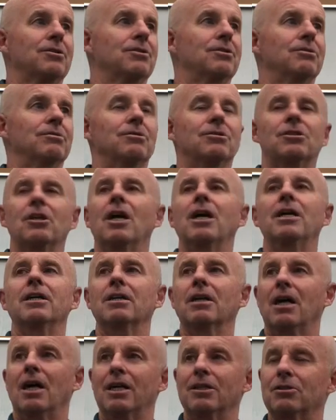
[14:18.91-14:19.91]
to giant
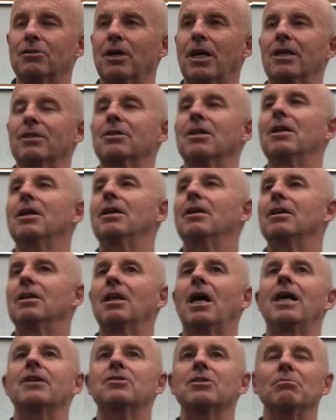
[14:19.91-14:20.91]
contracts,
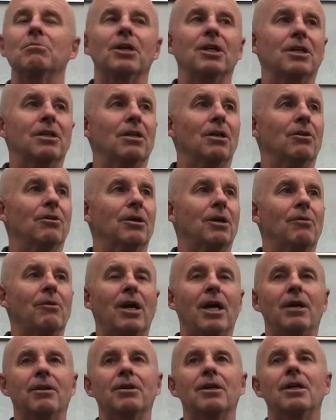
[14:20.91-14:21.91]
lots of money going
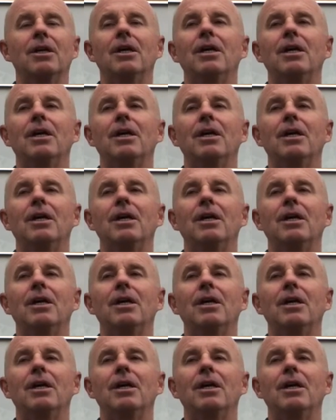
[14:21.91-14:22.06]
around.